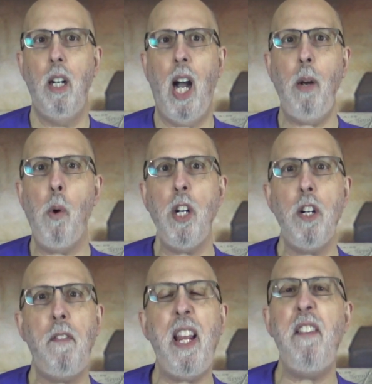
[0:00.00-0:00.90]
I wonder
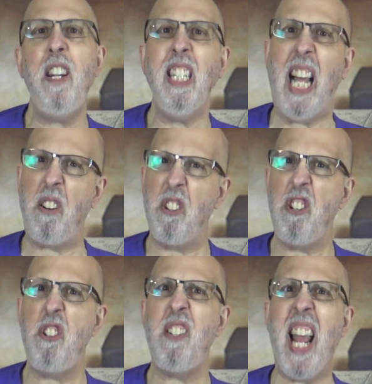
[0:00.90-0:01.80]
if they even allowed her to
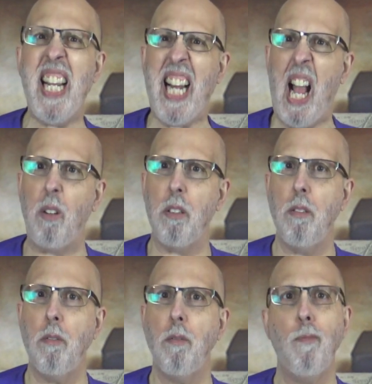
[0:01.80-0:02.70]
do takeout.
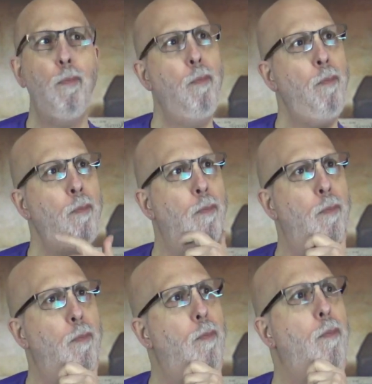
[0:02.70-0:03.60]
Hmm.
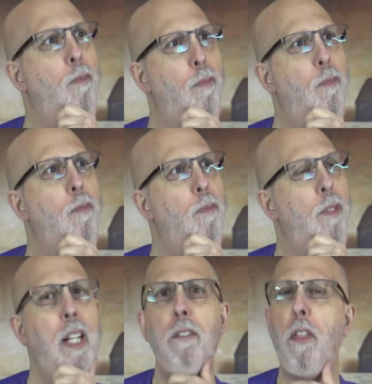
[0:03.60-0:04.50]

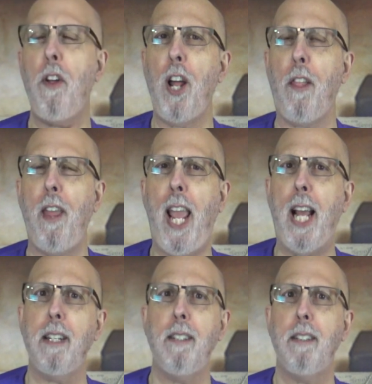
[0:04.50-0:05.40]
Never thought of that.